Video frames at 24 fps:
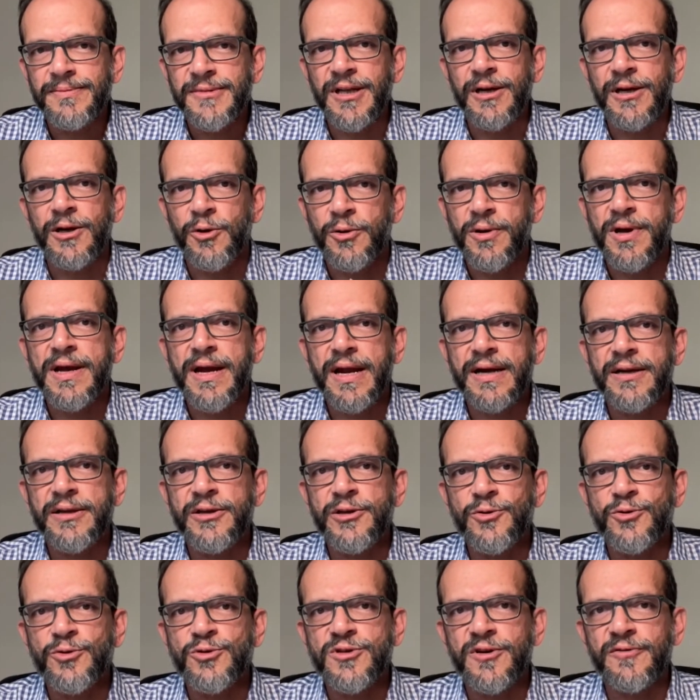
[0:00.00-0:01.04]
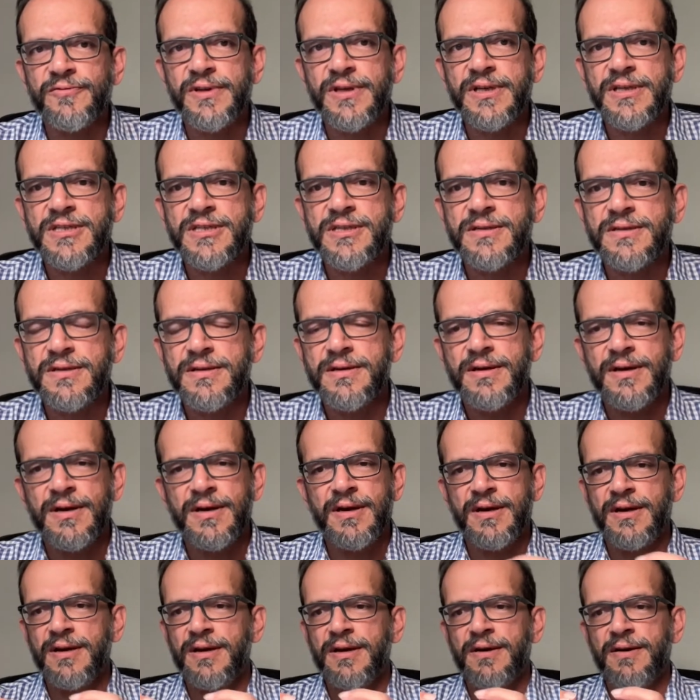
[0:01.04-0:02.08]
They're looking at the use of these
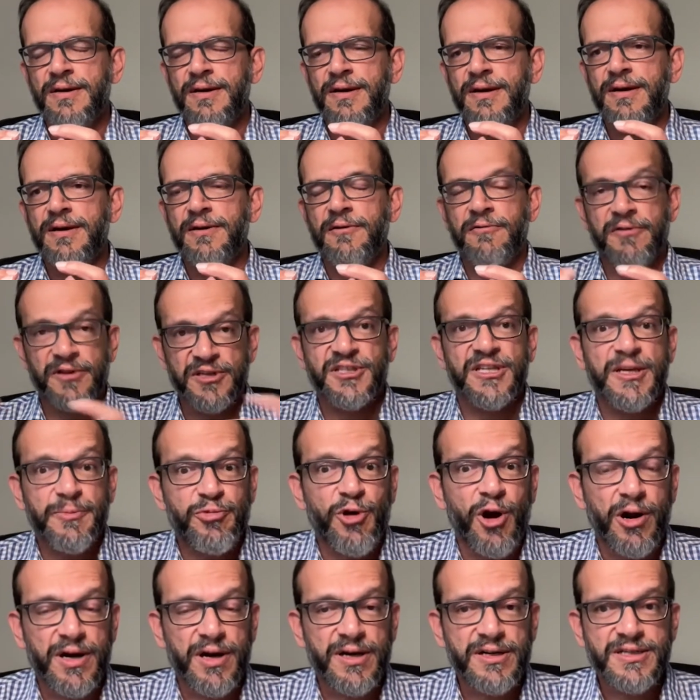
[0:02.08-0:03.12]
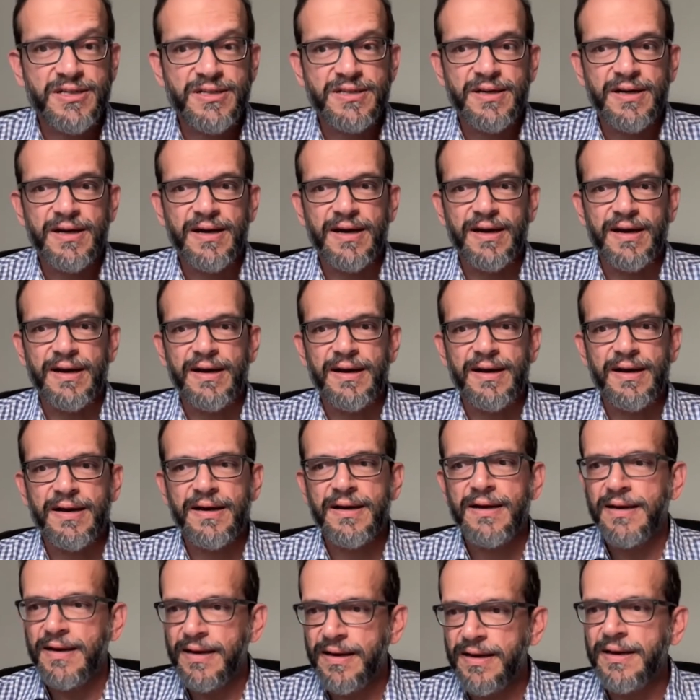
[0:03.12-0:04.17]
uh, risky products uh,
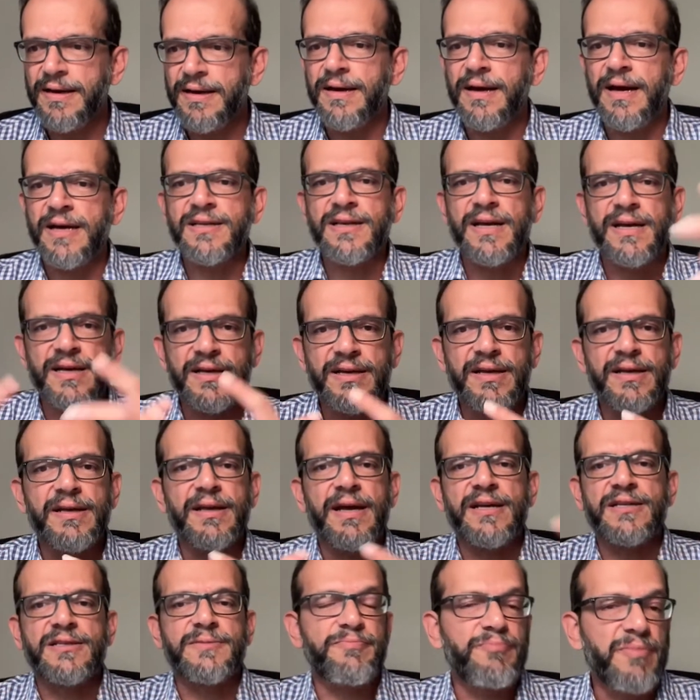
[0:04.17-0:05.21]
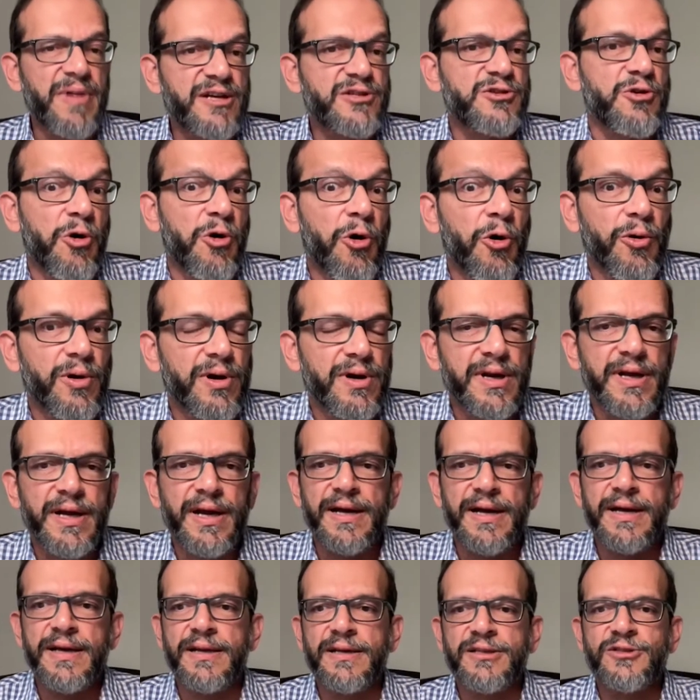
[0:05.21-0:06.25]
as, a, as a whole
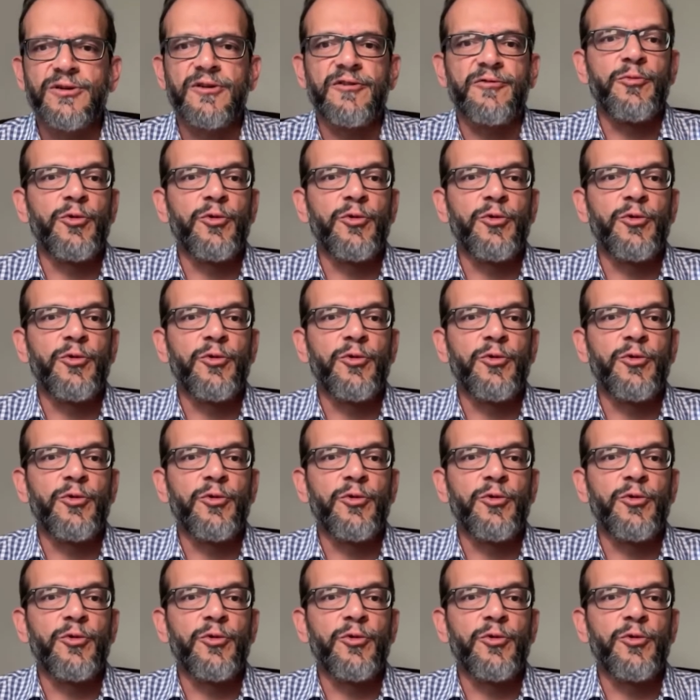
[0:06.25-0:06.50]
uh, in a sort